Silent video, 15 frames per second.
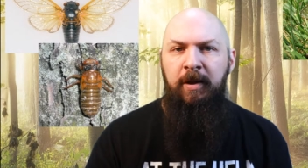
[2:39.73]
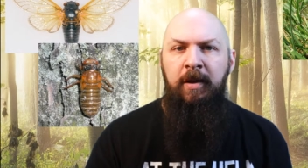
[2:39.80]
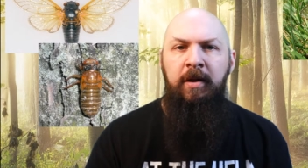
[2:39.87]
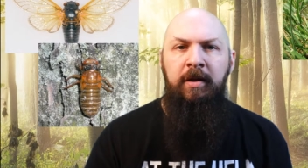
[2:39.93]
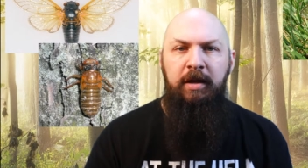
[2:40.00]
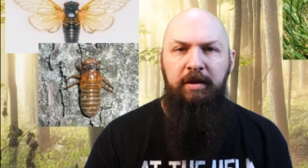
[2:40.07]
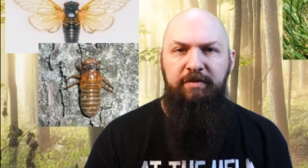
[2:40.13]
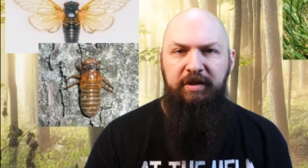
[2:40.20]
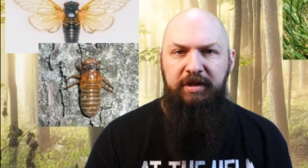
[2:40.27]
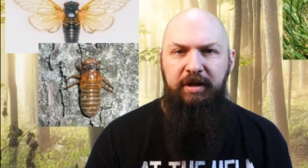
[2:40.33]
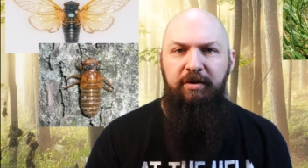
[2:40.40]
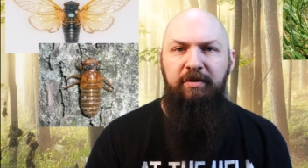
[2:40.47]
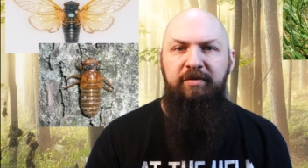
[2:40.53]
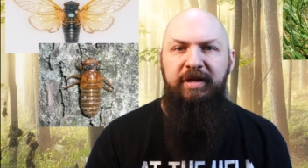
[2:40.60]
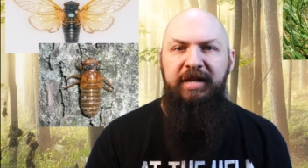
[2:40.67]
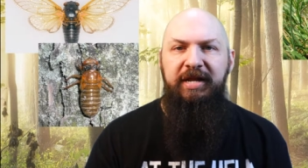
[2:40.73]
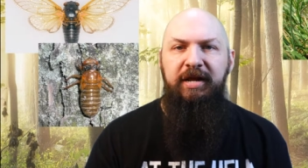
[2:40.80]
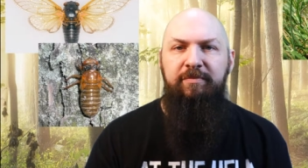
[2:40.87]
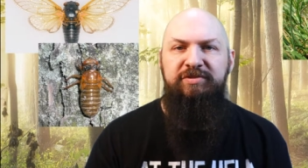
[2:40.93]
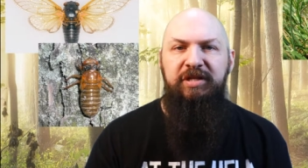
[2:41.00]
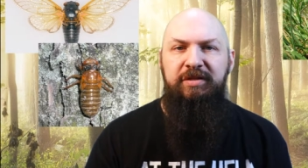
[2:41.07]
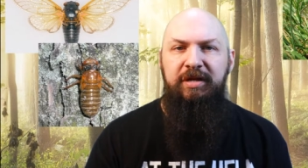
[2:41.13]
In the year leading
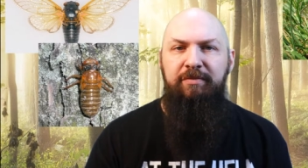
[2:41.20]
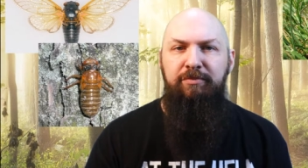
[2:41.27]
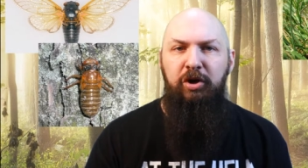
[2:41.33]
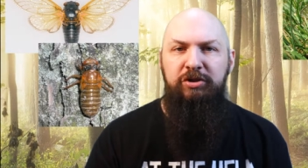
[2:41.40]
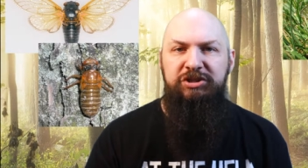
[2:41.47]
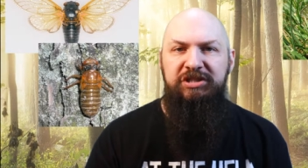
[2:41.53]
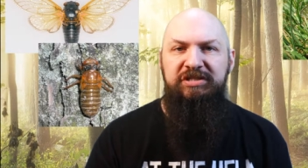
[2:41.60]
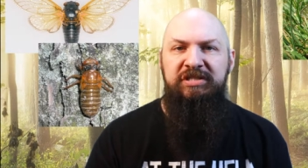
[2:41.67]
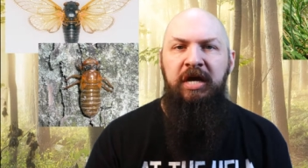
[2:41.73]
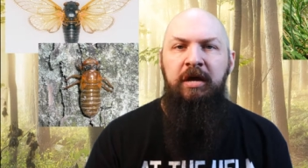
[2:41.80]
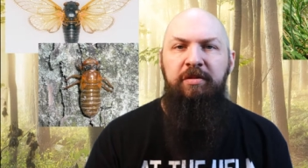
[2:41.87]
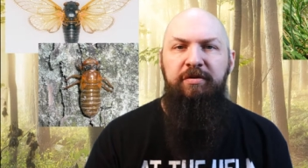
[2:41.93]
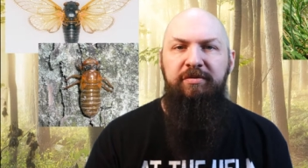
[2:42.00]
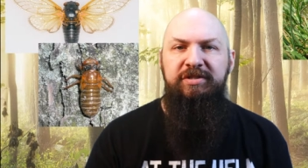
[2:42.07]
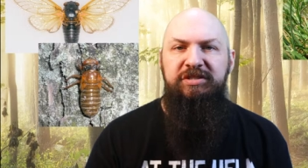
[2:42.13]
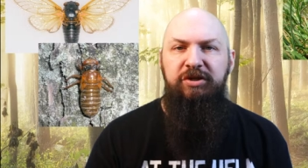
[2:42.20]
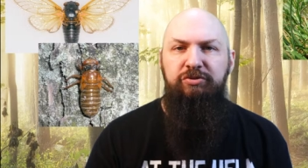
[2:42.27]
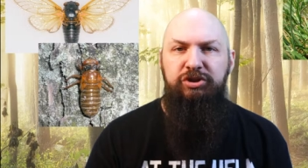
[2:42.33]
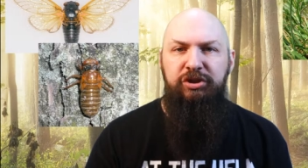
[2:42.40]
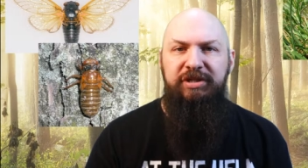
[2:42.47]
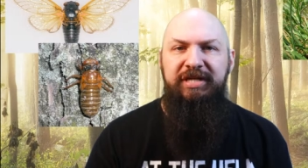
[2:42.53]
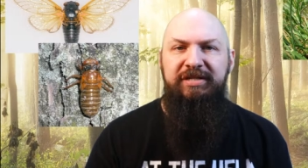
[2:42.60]
up to the emergence, there is
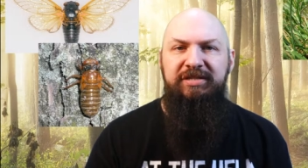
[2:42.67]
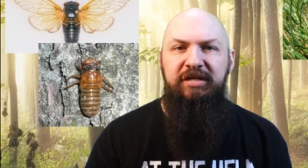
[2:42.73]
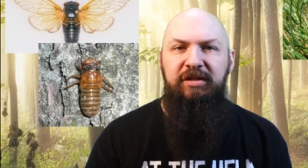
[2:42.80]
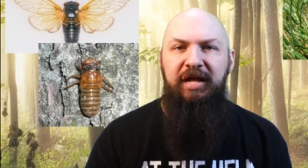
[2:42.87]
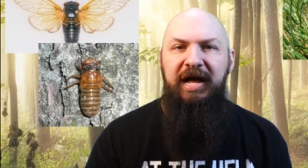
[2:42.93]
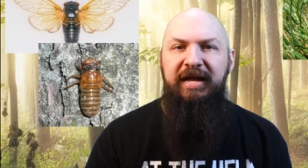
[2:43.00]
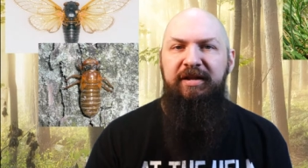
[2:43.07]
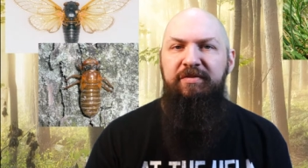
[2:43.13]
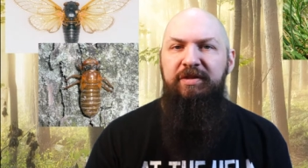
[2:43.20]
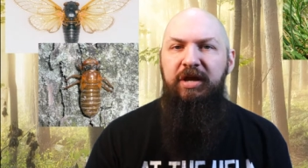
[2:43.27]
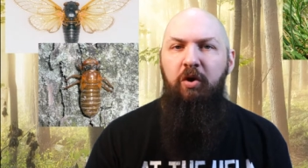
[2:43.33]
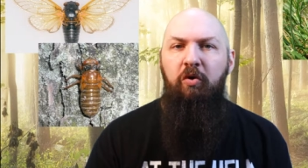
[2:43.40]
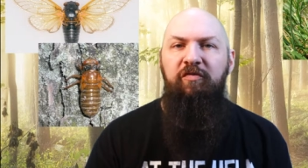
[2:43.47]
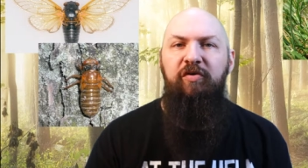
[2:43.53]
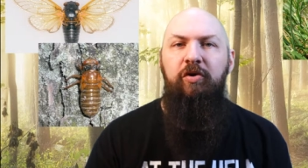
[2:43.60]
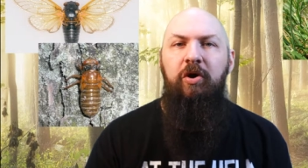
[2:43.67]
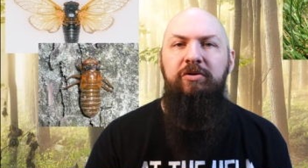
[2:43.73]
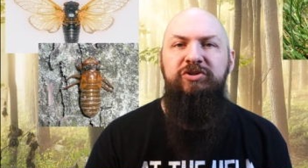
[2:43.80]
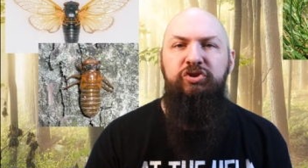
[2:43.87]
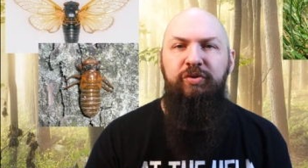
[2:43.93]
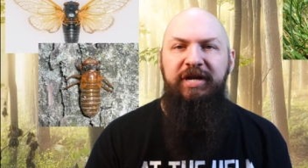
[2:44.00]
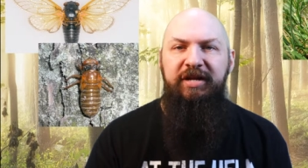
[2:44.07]
usually a decline in the overall
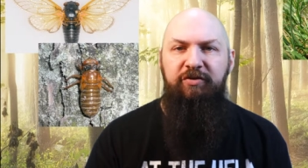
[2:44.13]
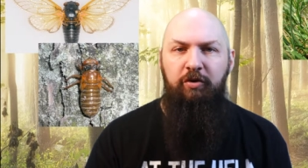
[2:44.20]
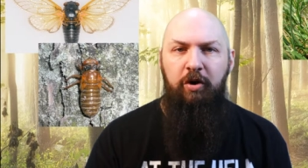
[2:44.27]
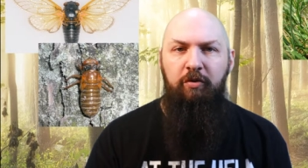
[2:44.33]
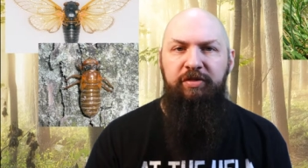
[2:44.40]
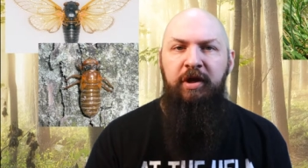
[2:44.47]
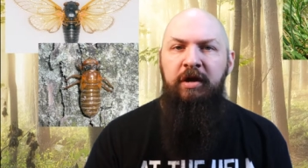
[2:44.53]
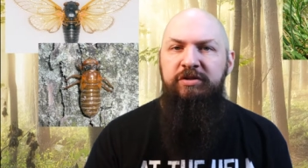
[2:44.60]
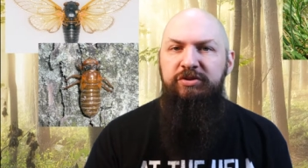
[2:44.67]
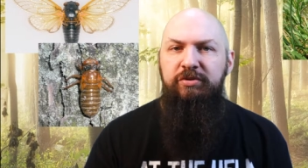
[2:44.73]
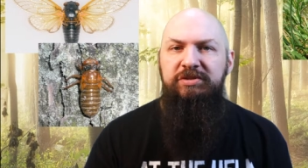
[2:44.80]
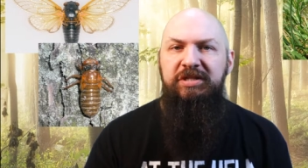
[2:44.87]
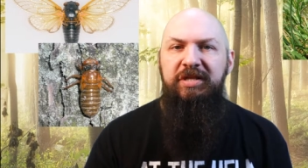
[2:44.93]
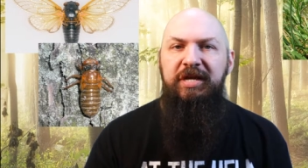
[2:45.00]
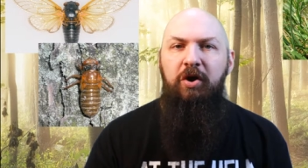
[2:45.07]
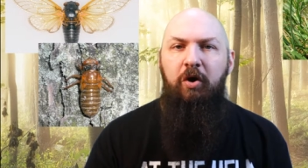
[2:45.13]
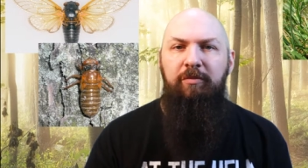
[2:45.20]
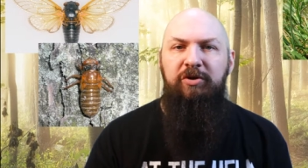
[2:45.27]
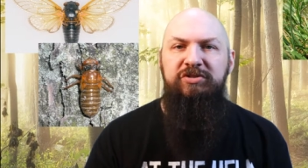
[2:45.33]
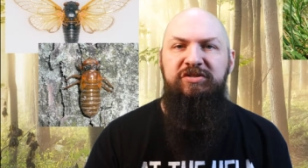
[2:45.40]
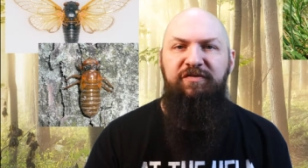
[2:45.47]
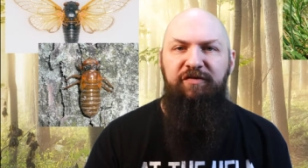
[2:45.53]
tree growth due to the
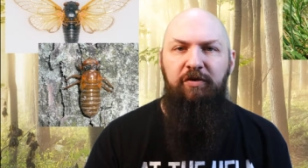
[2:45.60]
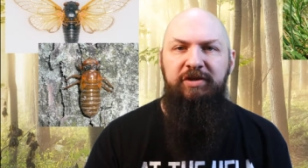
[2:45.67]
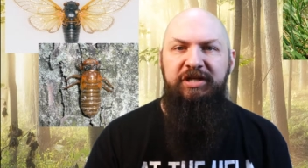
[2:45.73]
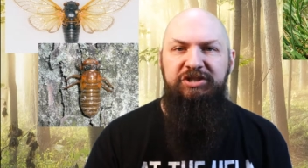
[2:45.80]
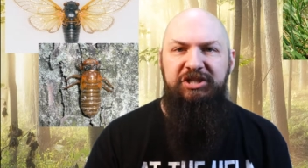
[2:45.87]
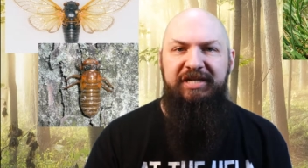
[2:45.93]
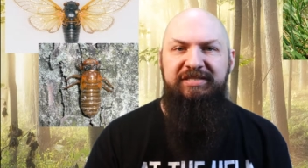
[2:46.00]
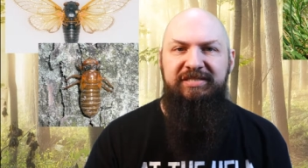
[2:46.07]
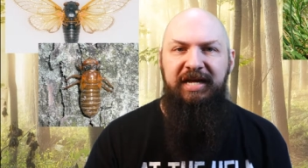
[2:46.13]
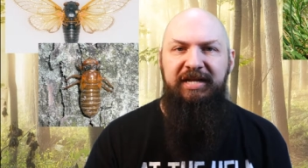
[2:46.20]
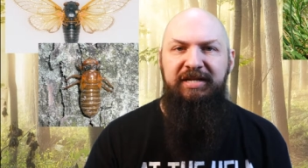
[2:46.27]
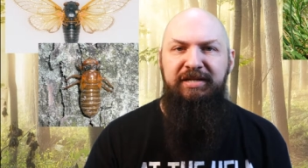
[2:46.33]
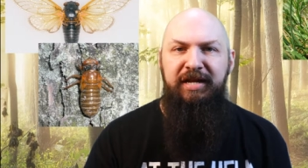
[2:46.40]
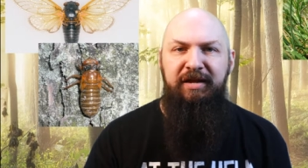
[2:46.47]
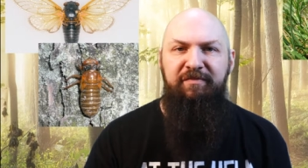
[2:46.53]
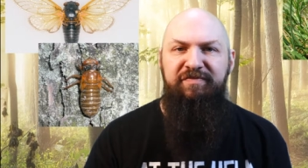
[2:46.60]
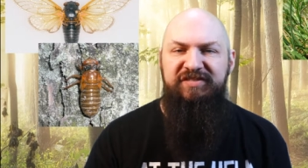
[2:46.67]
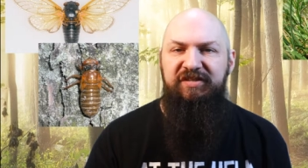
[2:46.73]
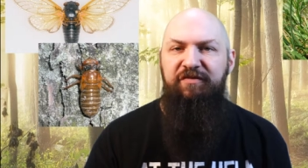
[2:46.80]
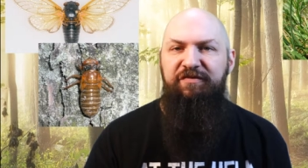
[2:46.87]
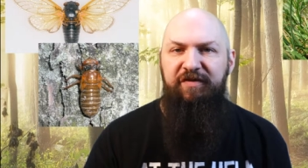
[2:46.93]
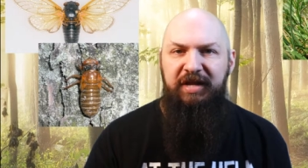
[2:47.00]
almost fully gestated nymphs
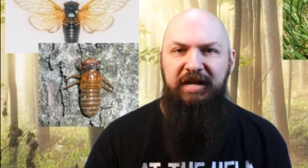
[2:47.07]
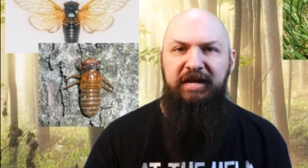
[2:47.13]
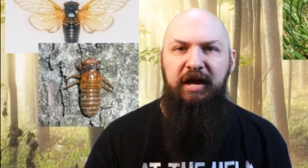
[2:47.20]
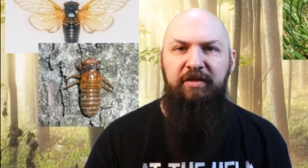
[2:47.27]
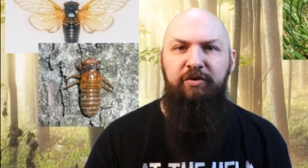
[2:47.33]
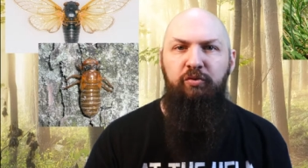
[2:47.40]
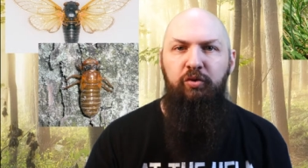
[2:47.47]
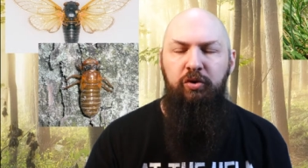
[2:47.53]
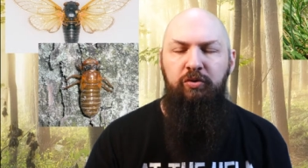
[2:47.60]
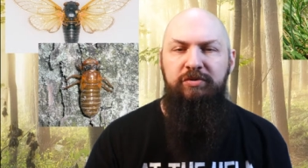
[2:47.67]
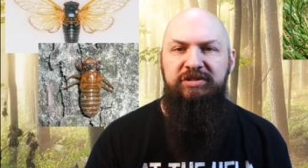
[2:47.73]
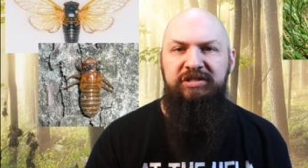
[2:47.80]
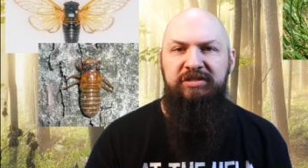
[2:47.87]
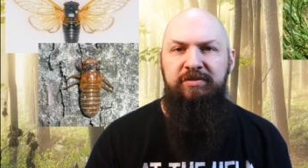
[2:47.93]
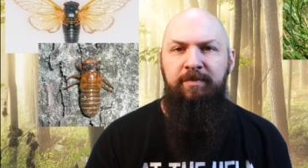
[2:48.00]
feeding on the roots.